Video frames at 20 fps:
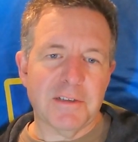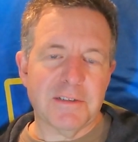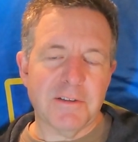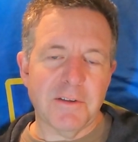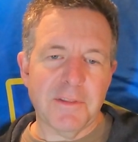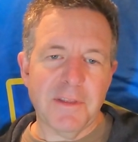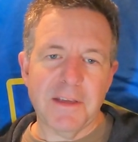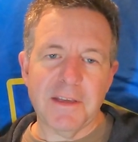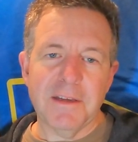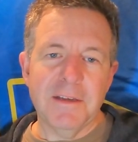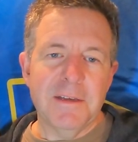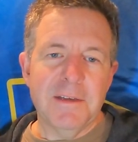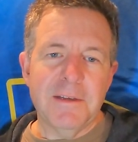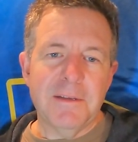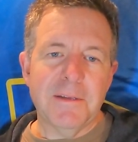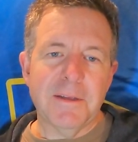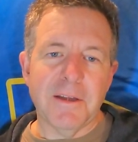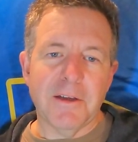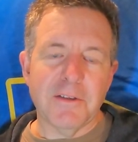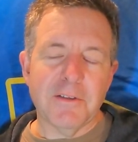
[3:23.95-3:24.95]
So I think,
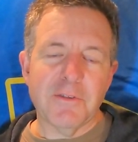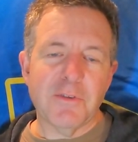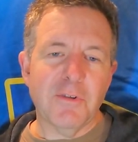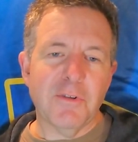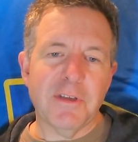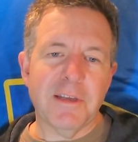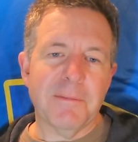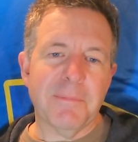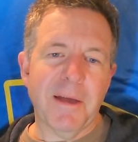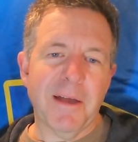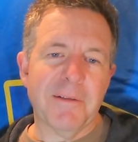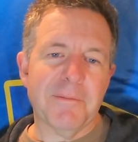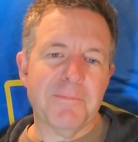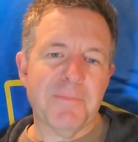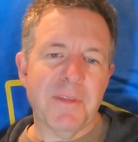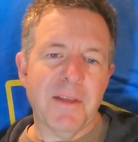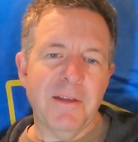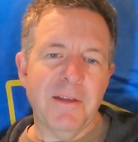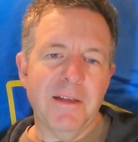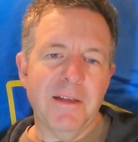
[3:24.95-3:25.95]
you're talking about
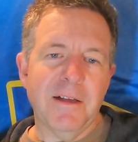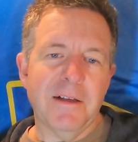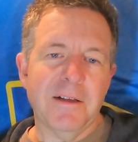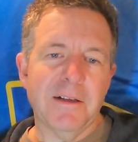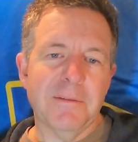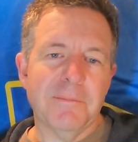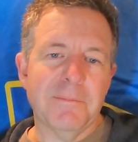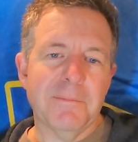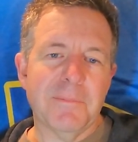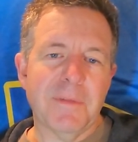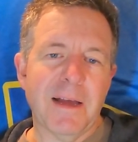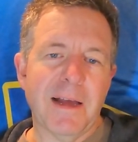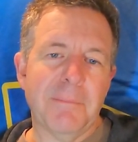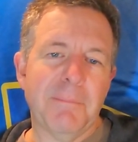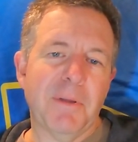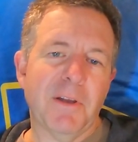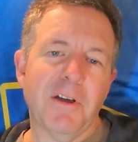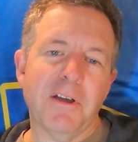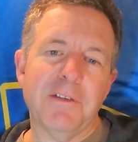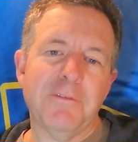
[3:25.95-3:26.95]

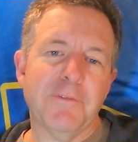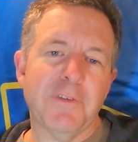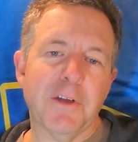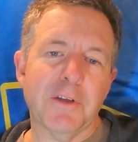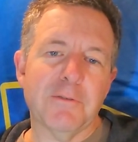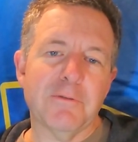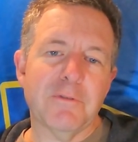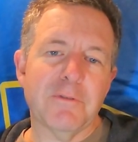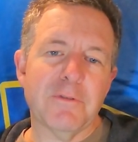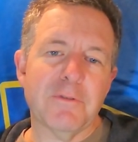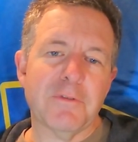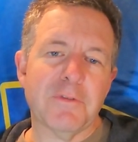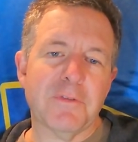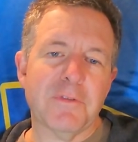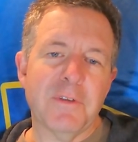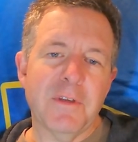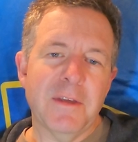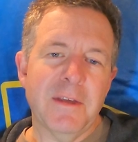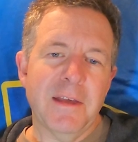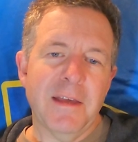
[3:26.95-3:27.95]
Apple
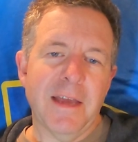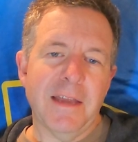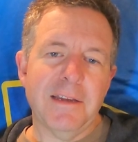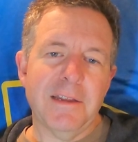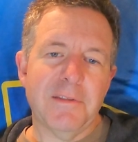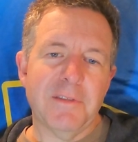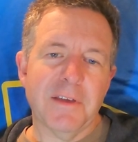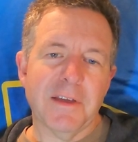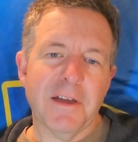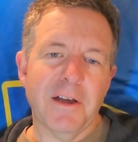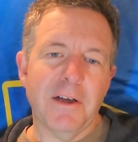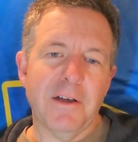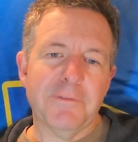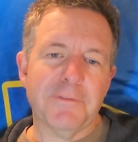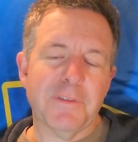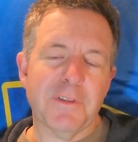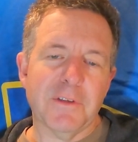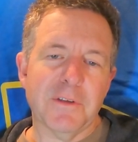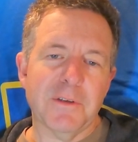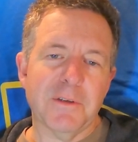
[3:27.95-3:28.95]
iPhones, anything
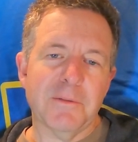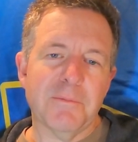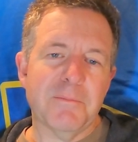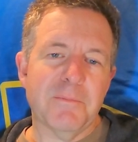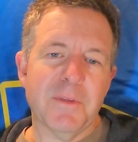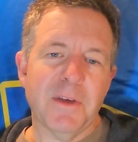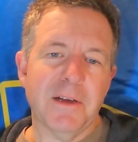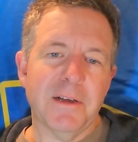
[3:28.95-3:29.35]
after